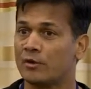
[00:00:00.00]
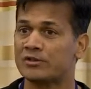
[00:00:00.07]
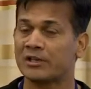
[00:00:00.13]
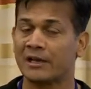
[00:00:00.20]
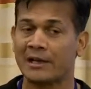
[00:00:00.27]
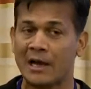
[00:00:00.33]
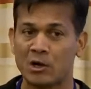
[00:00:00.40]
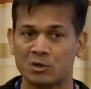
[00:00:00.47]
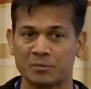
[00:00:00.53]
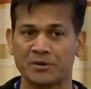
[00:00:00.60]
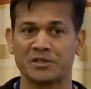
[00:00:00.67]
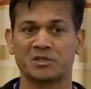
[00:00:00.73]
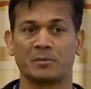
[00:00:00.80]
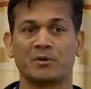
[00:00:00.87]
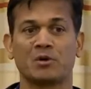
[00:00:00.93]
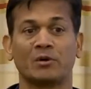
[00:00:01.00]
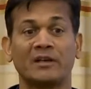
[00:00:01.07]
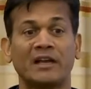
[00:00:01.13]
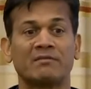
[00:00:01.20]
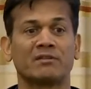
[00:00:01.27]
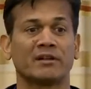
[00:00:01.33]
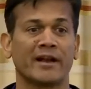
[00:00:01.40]
which allows participants
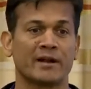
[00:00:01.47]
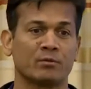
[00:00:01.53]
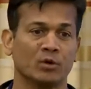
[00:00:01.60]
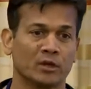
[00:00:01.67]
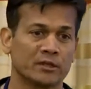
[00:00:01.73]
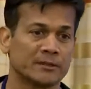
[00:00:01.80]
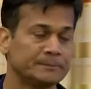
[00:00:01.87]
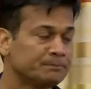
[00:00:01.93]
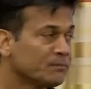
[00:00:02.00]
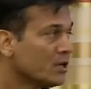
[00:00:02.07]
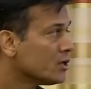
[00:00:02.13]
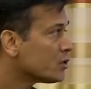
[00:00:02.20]
to leave the network.